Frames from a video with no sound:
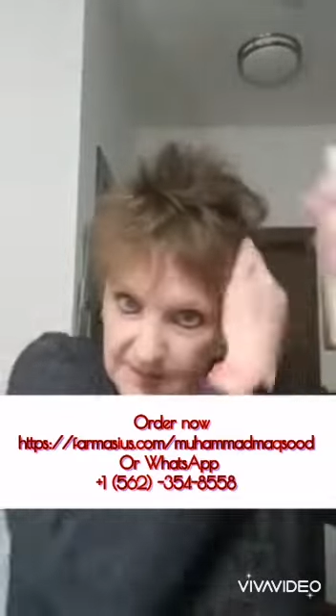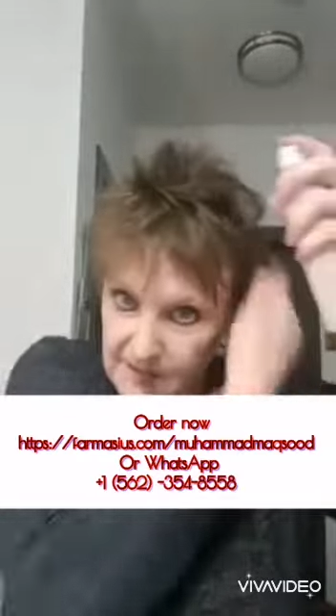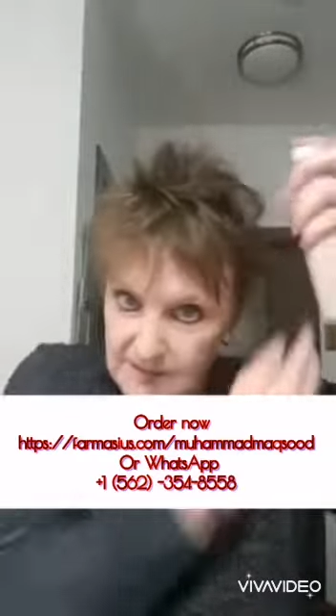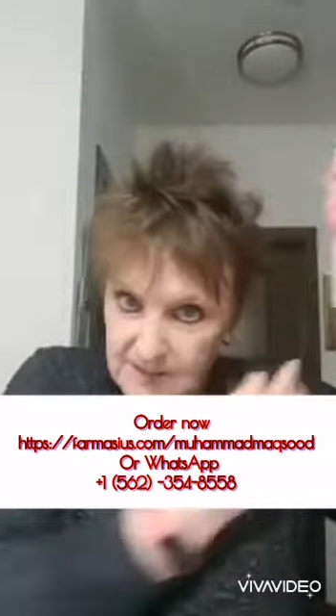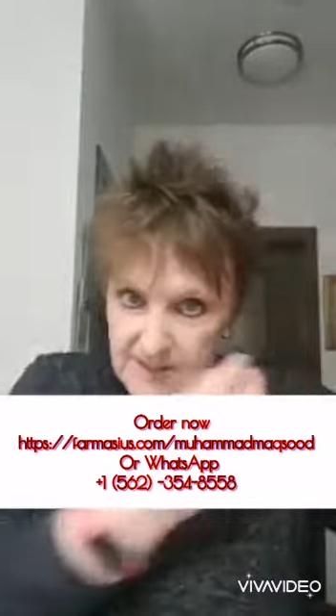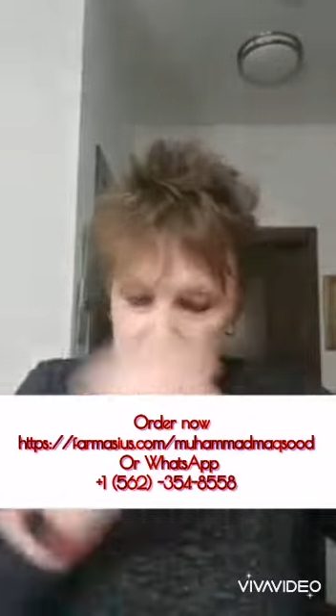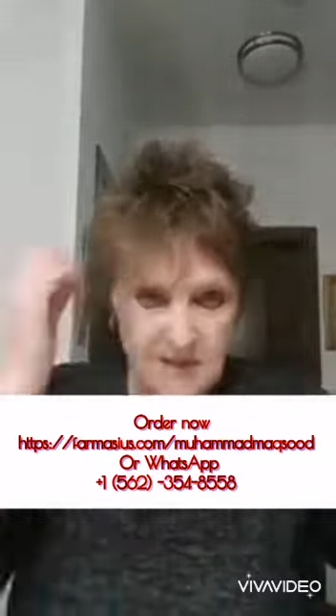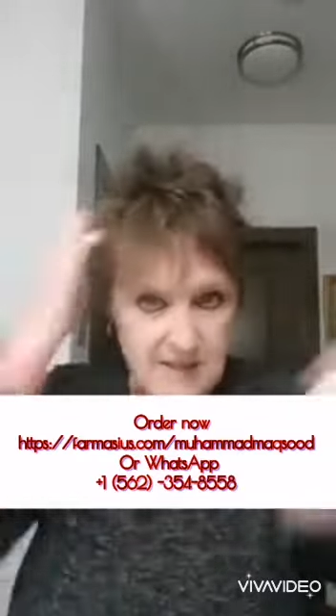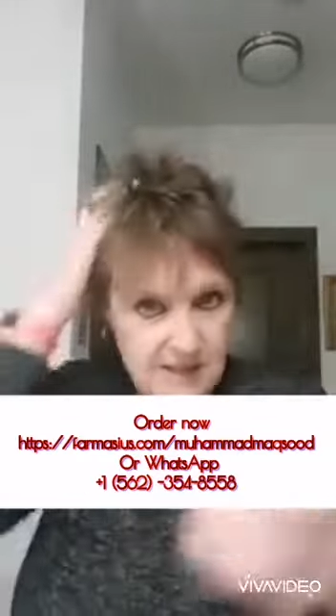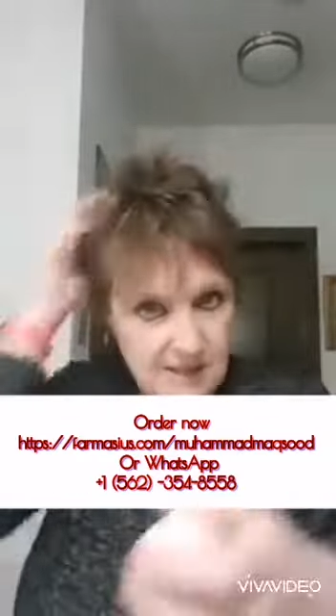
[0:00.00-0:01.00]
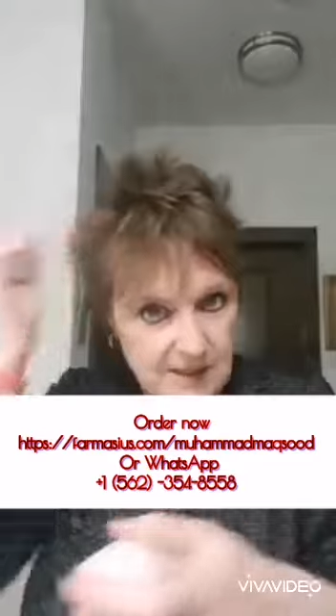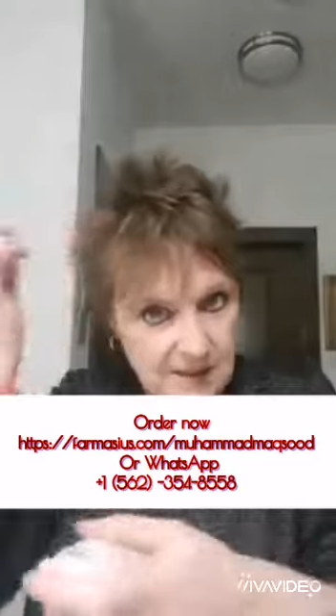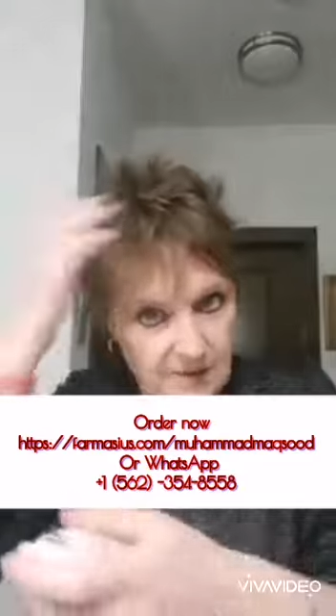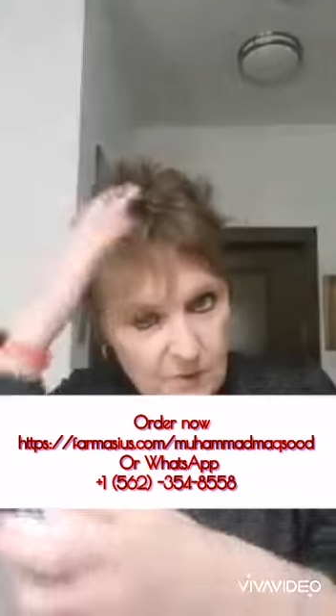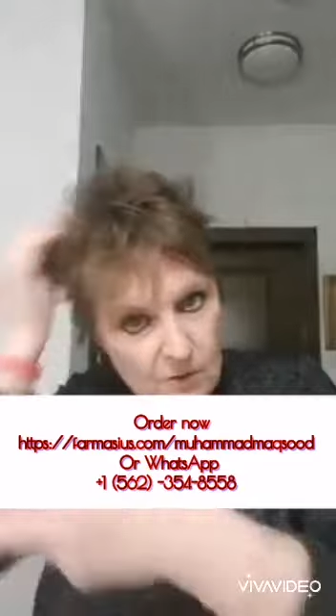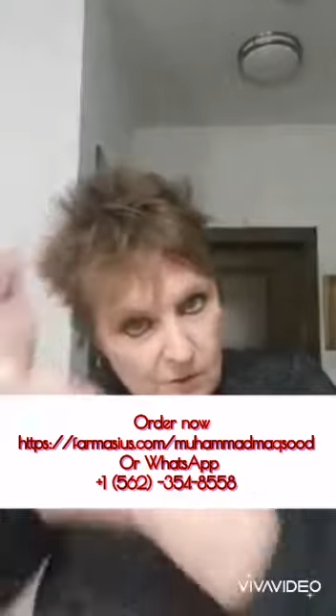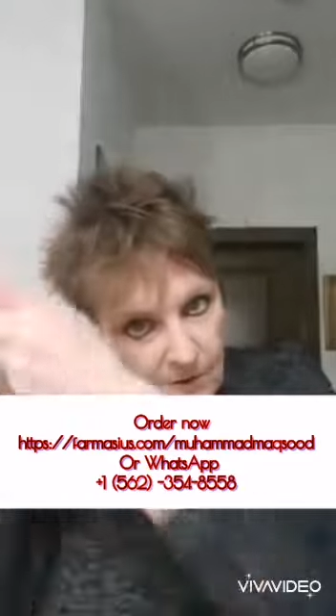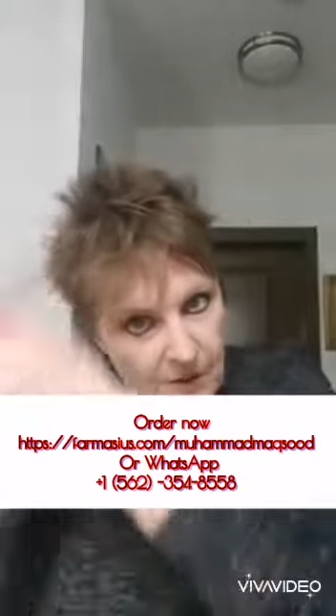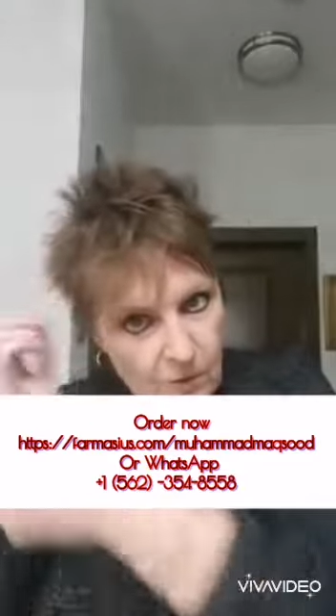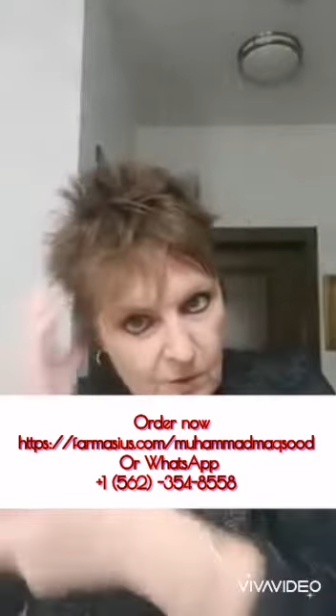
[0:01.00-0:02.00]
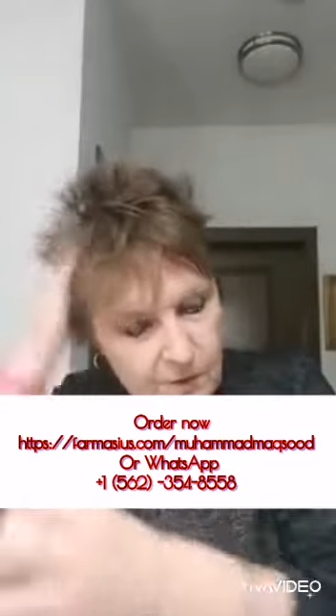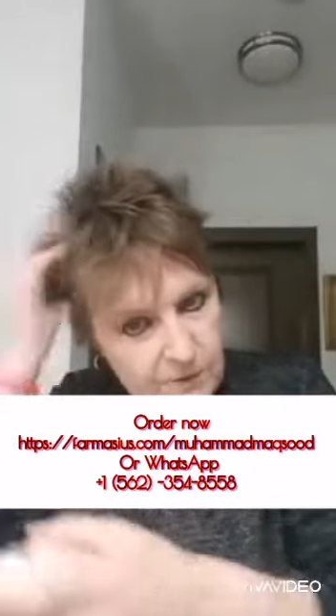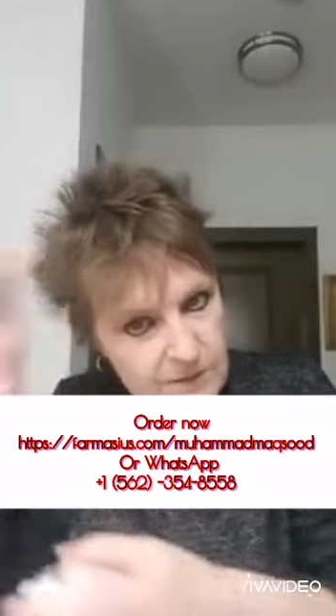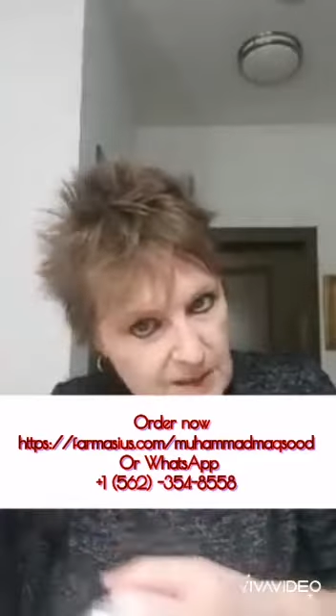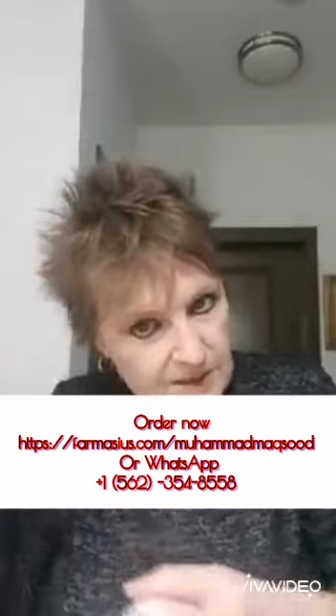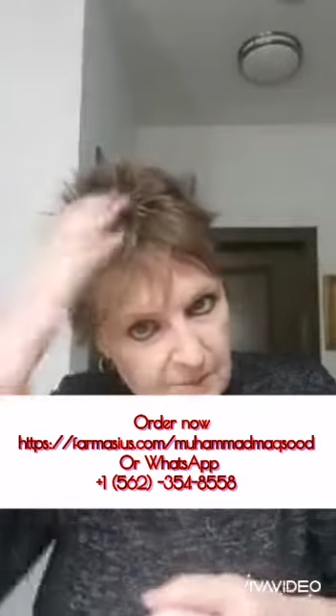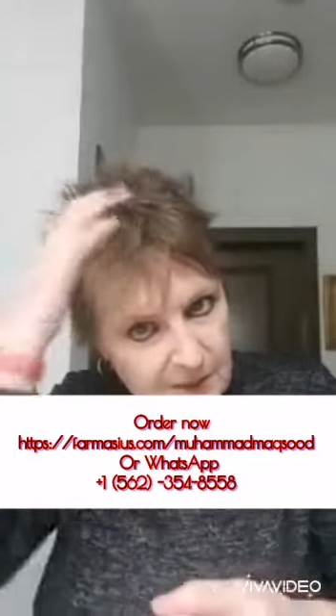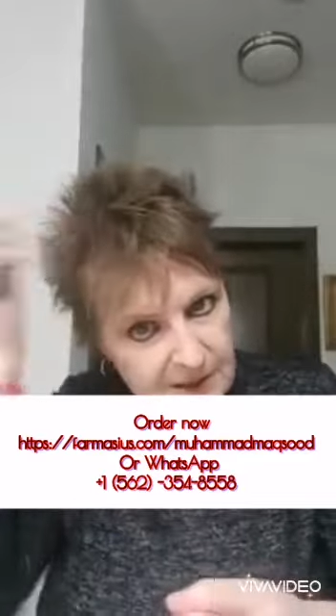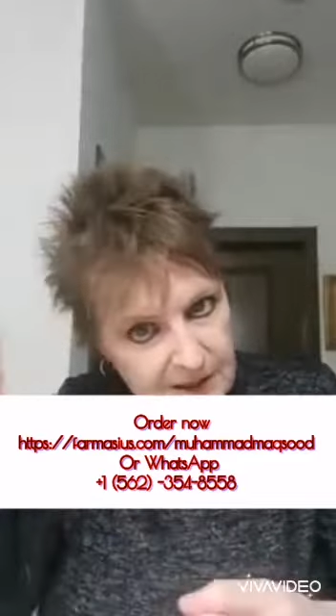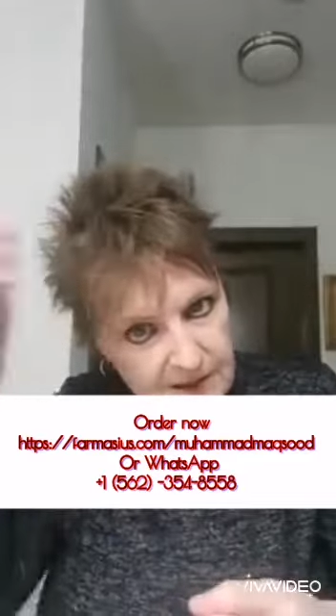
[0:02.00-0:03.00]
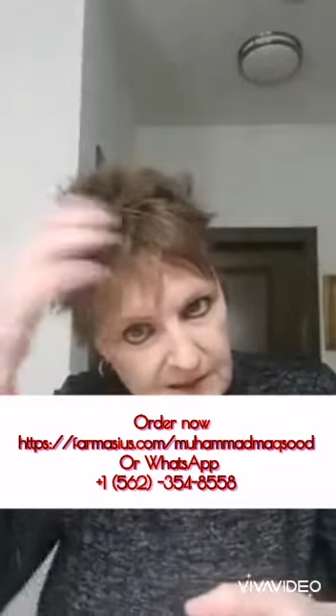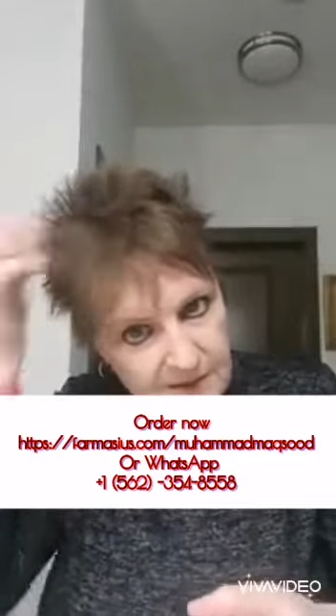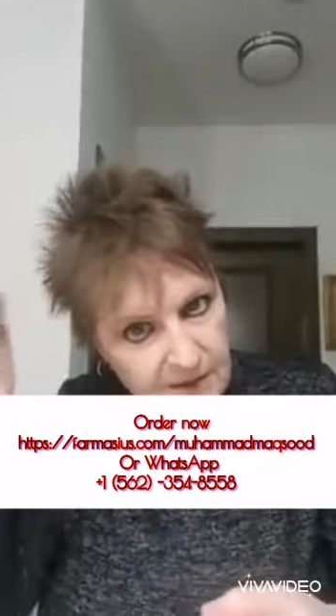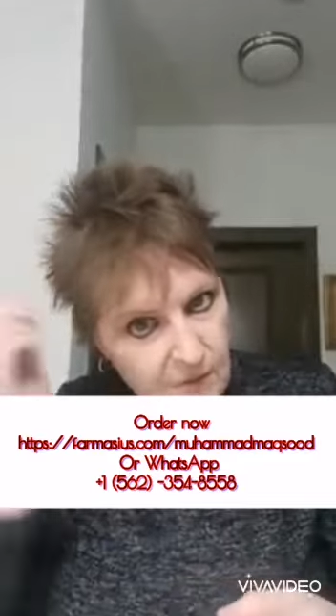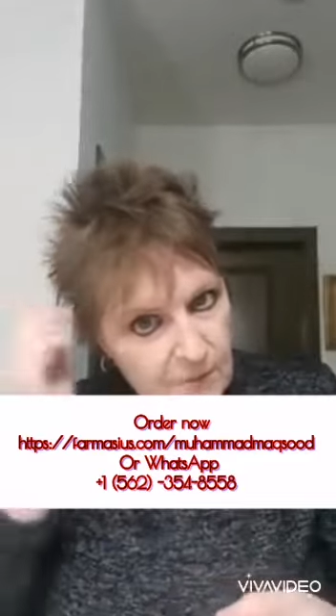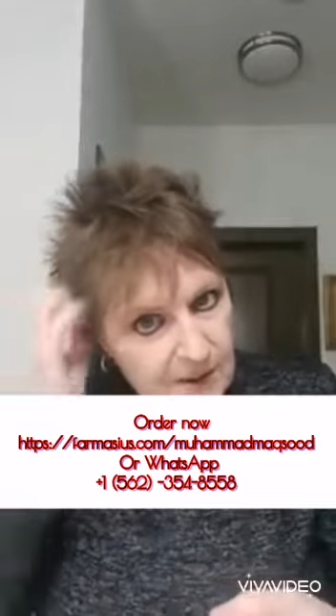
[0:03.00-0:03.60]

And then this is taking out all the oils out of my hair,